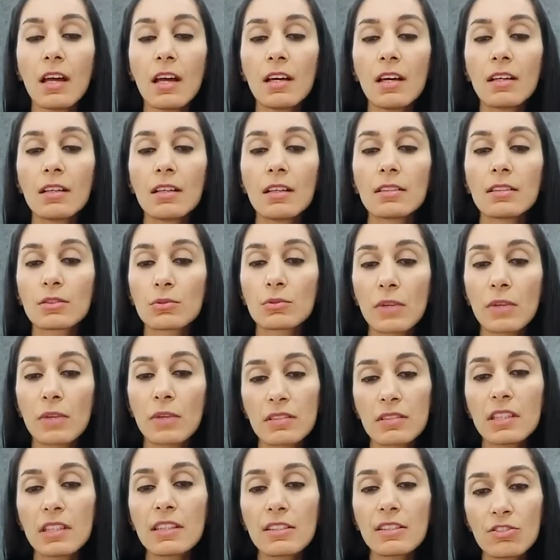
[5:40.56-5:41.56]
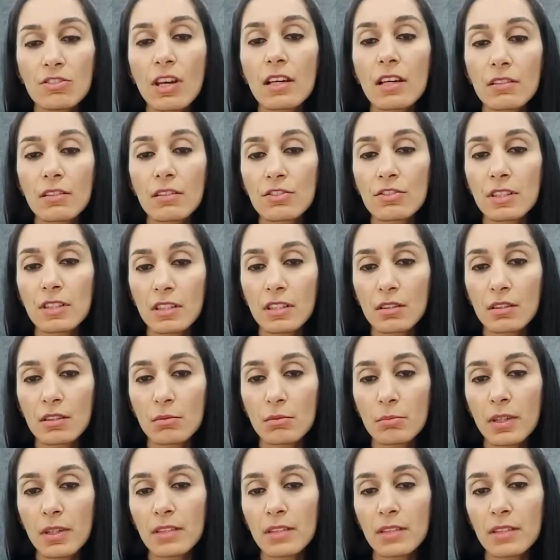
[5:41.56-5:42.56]
It was really challenging,
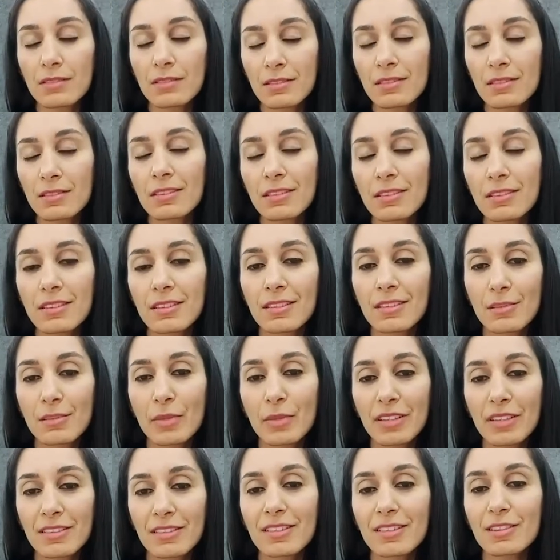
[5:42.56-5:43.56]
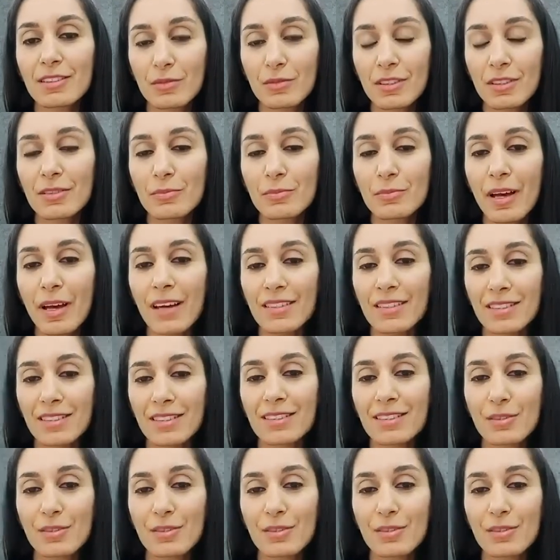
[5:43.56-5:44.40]
but it passed.